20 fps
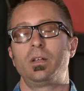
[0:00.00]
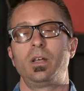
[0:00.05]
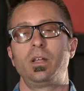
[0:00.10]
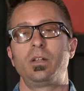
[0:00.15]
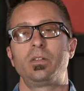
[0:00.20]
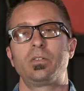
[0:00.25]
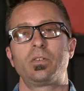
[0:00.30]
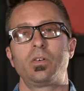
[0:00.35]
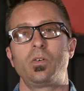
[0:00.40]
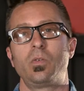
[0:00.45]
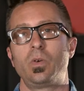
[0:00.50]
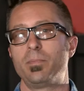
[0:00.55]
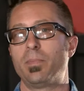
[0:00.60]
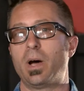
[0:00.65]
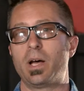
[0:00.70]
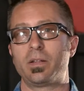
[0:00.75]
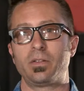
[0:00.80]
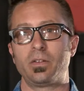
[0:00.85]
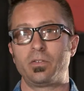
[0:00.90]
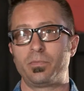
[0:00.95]
And so we
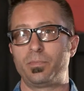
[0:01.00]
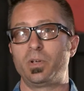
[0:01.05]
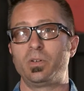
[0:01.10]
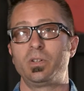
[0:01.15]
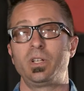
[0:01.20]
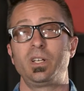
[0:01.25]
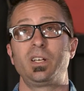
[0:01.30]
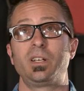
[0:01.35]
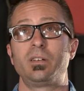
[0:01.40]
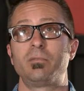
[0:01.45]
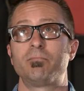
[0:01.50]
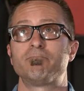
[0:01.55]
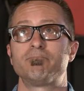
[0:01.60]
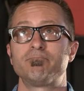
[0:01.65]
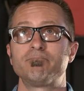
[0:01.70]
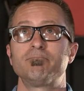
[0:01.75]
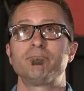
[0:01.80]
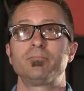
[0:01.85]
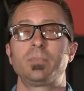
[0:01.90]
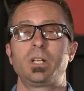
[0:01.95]
bought this building and
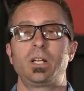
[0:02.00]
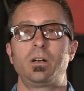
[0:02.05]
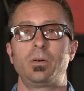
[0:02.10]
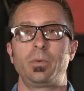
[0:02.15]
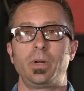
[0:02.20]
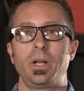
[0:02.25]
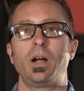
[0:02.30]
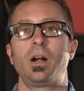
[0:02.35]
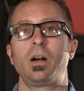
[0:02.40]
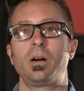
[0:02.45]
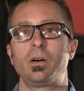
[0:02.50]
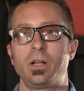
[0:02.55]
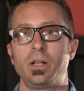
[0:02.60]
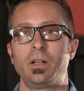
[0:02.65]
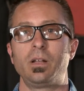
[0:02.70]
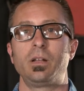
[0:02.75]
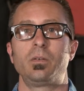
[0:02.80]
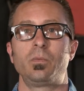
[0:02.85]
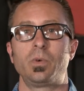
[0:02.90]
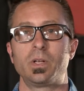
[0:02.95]
here we are
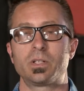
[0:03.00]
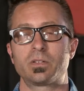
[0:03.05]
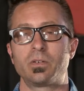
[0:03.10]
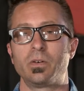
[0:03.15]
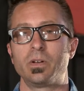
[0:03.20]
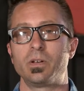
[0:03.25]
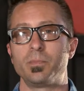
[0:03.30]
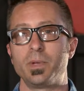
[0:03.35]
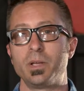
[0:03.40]
in what's going to